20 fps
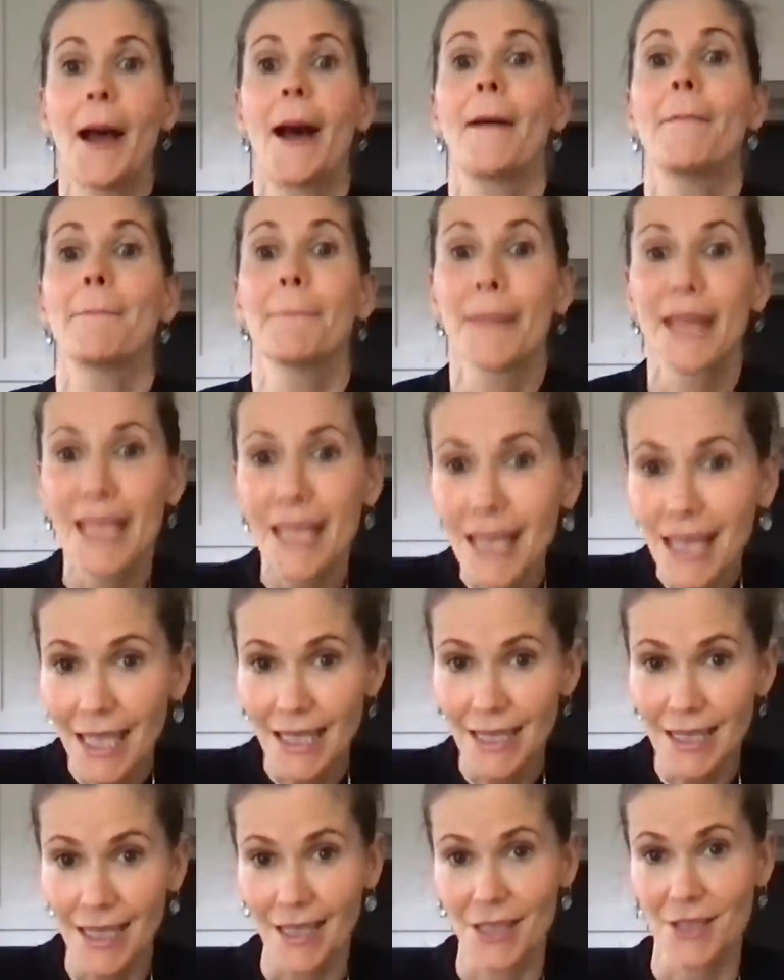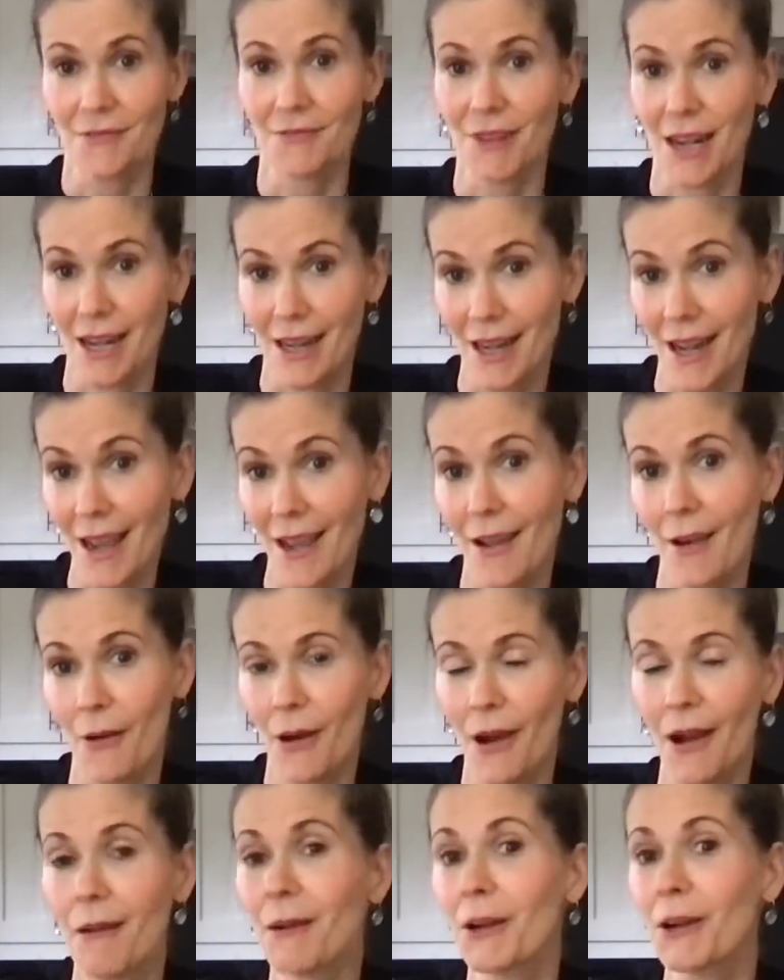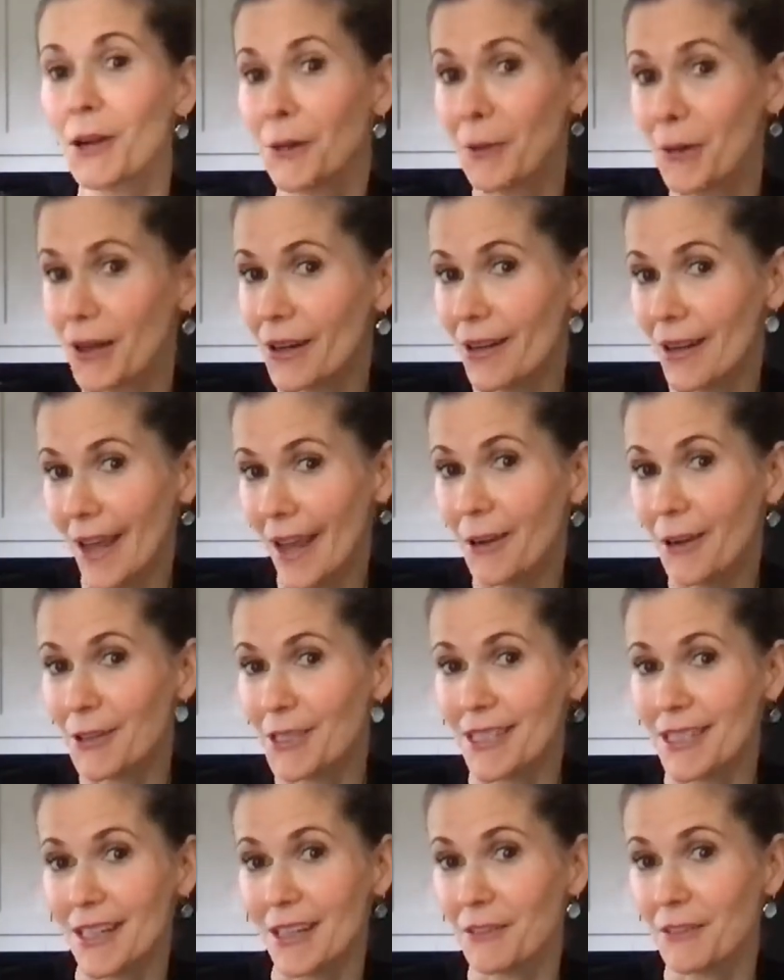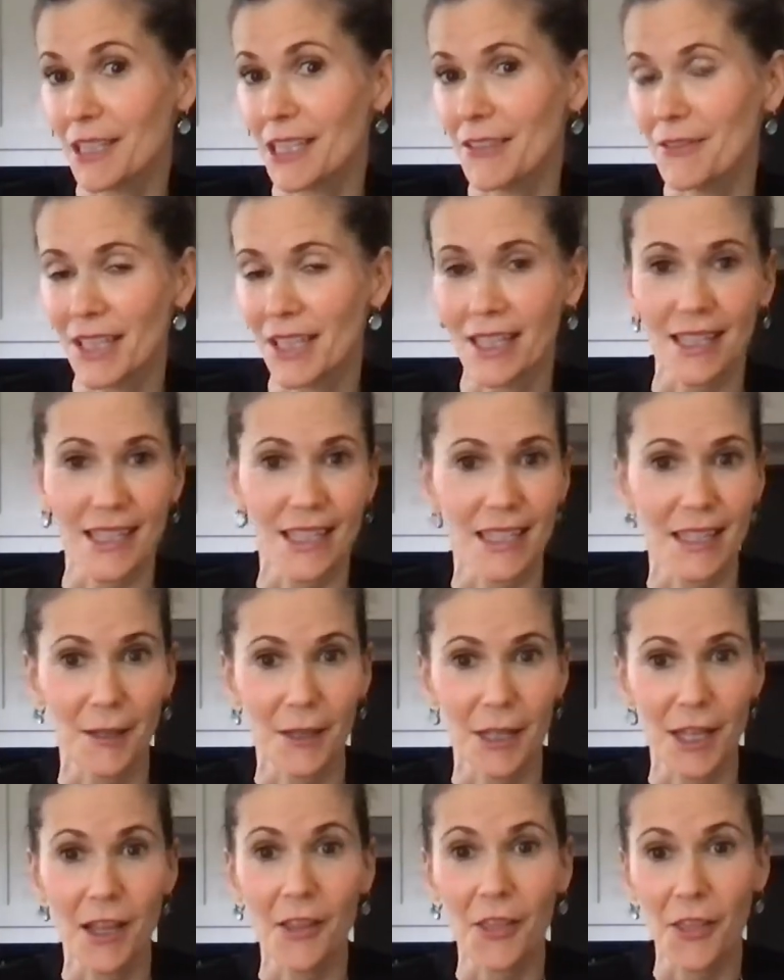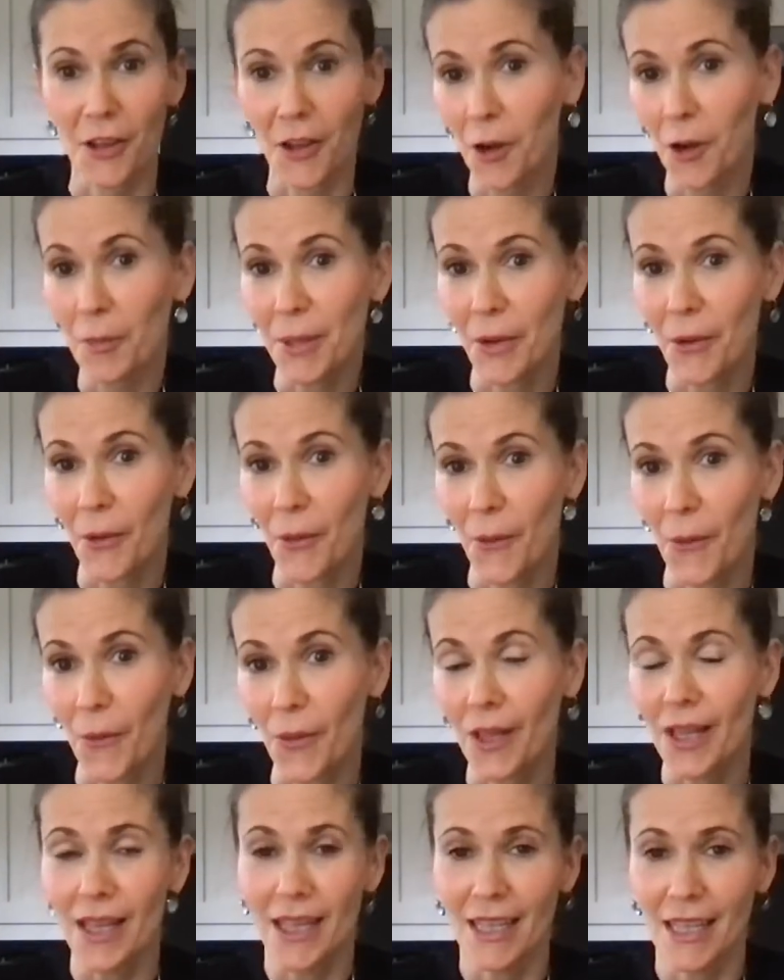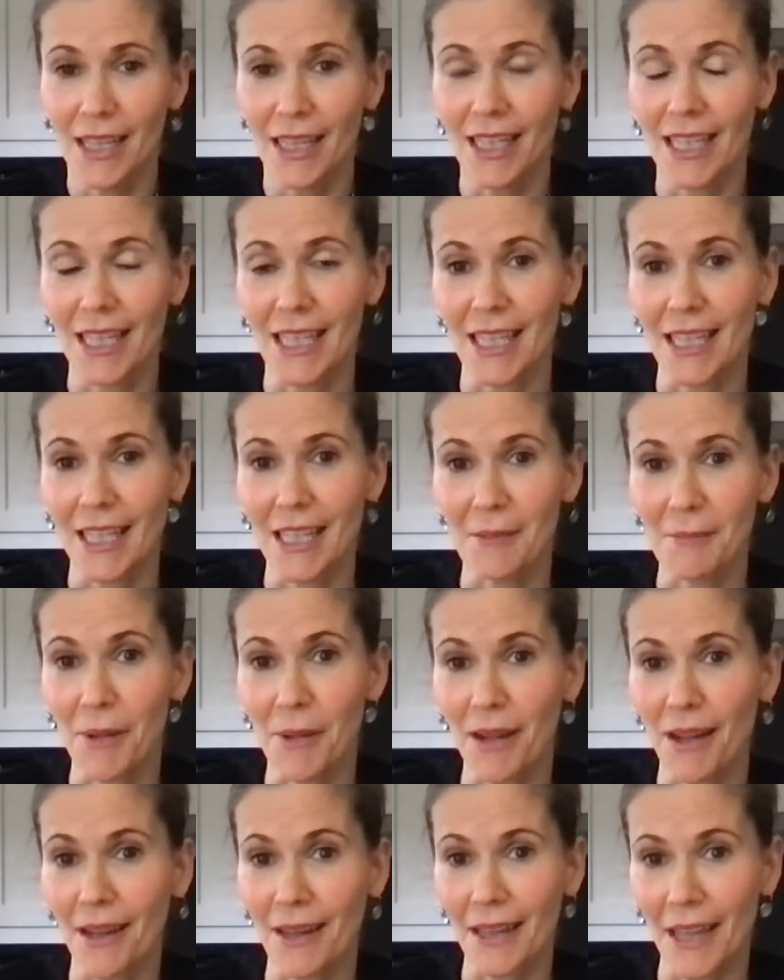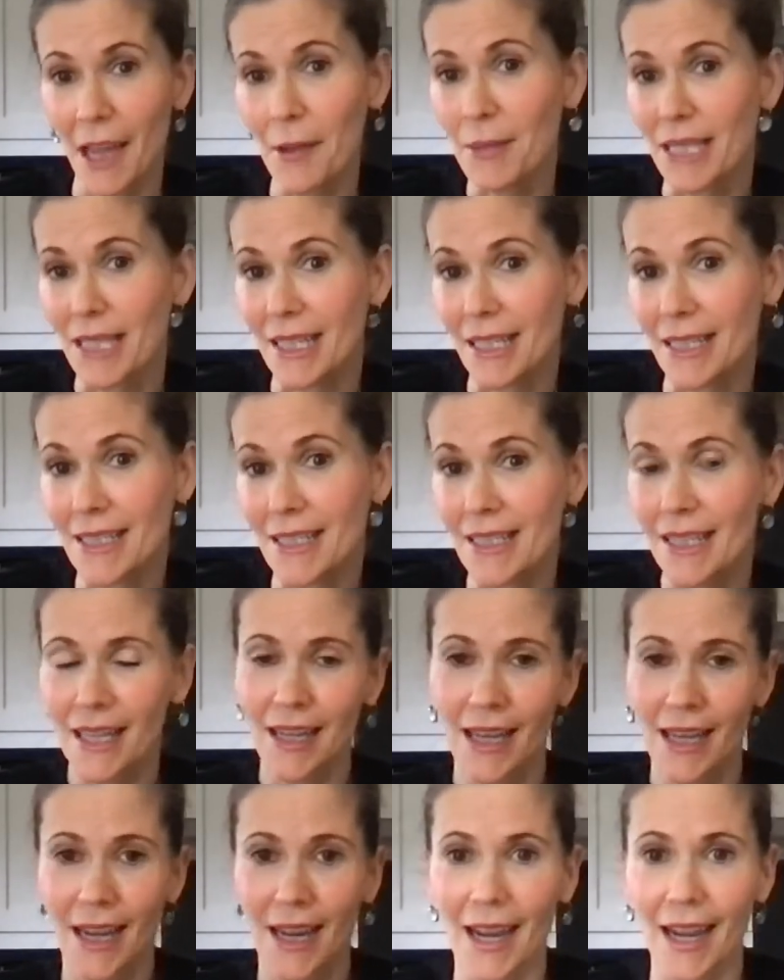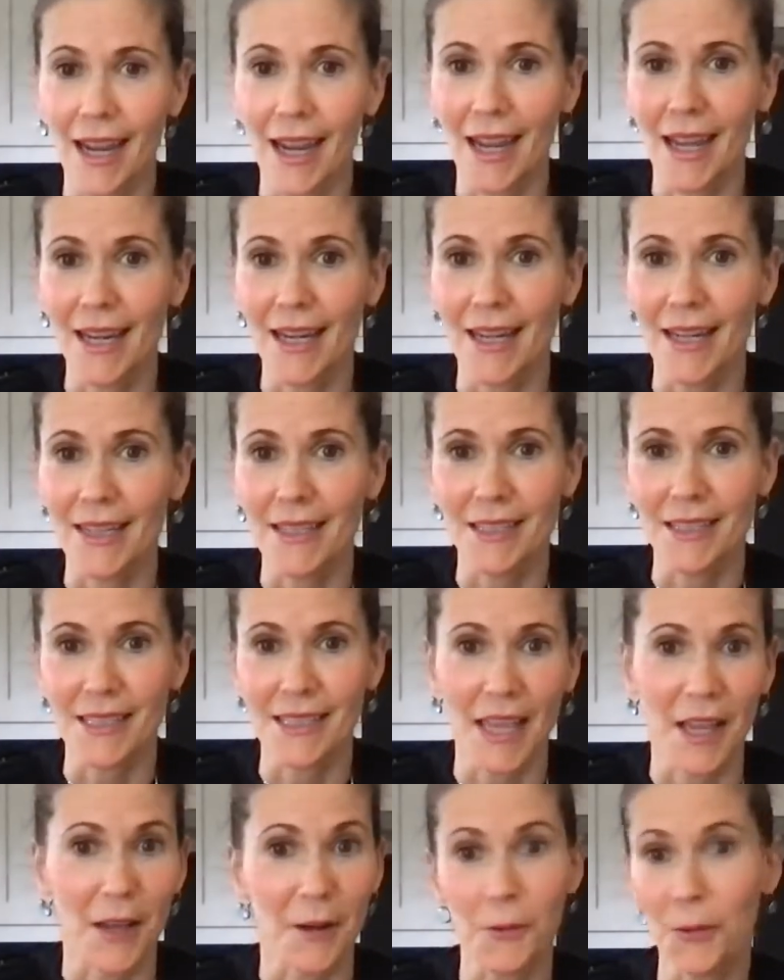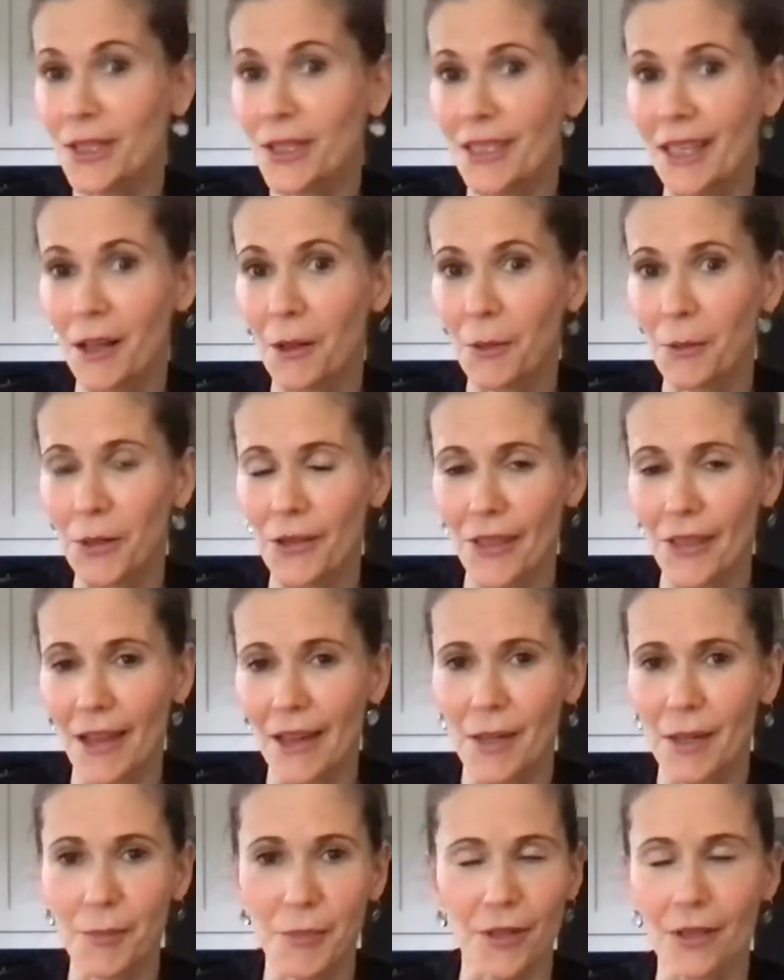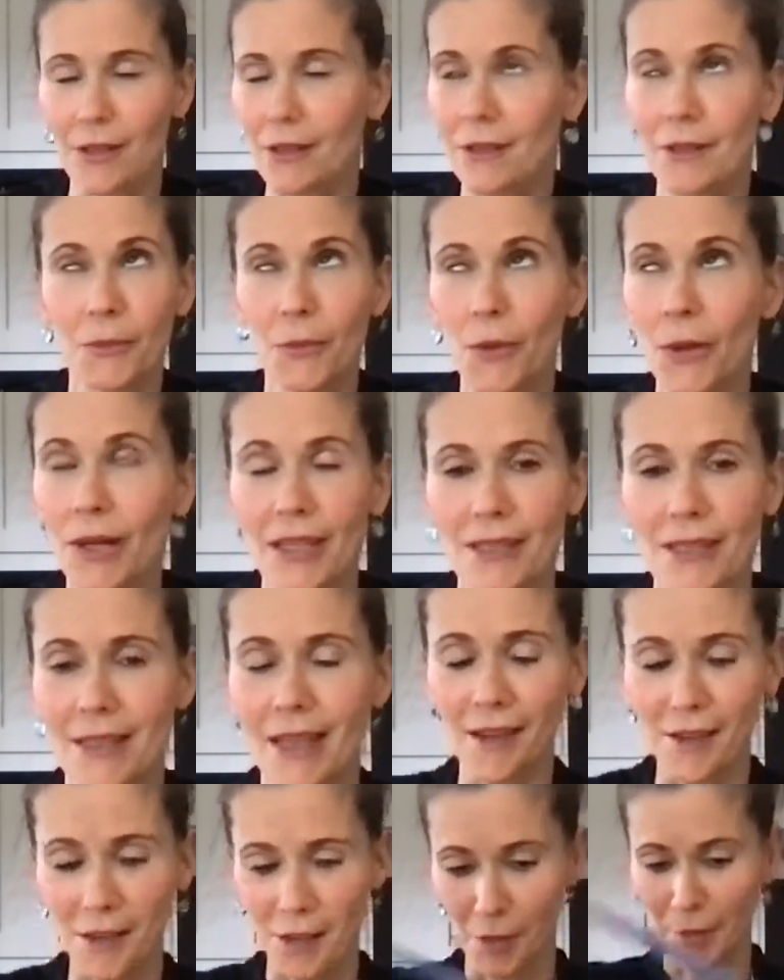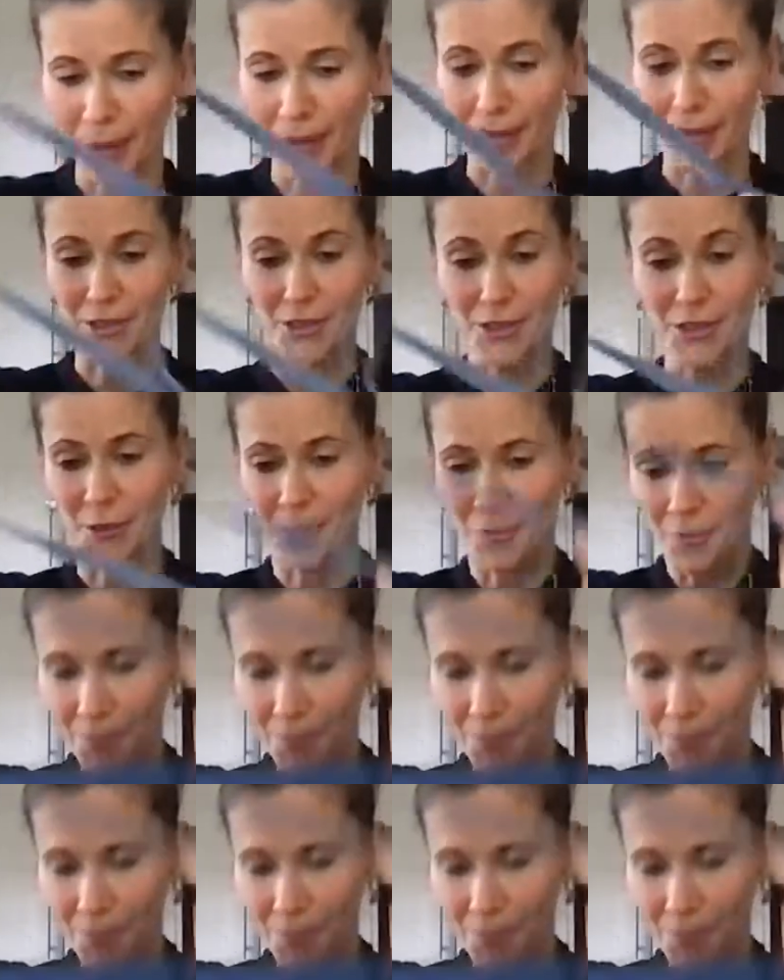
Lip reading: Me thinks it's right now. I'm going to wear it now instead of leaving it in the cubby hole in my cabinets and saying one day I'll wear that apron. What is that all about? So,